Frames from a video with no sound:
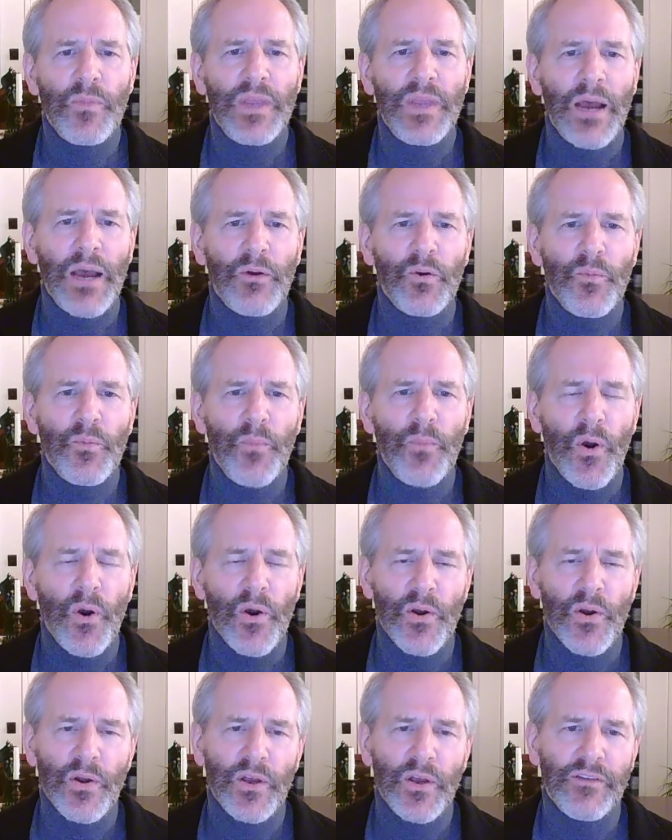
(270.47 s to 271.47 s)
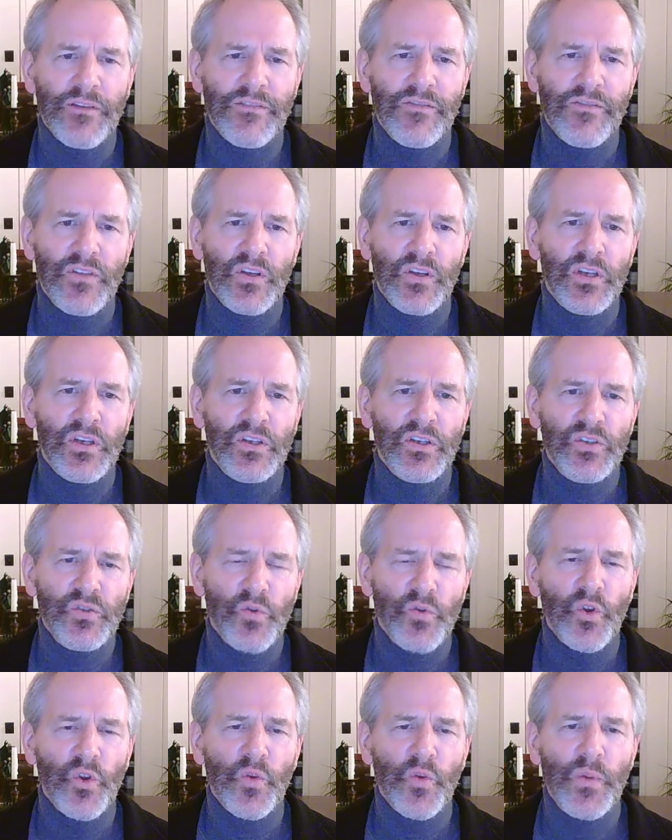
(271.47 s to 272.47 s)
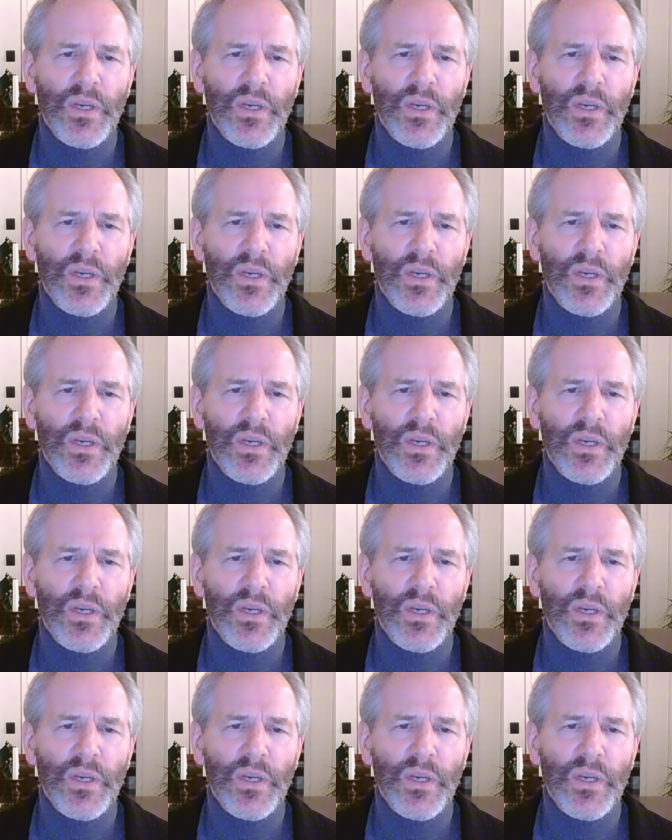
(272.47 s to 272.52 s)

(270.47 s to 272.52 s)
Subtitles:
the outer part of the shoulder.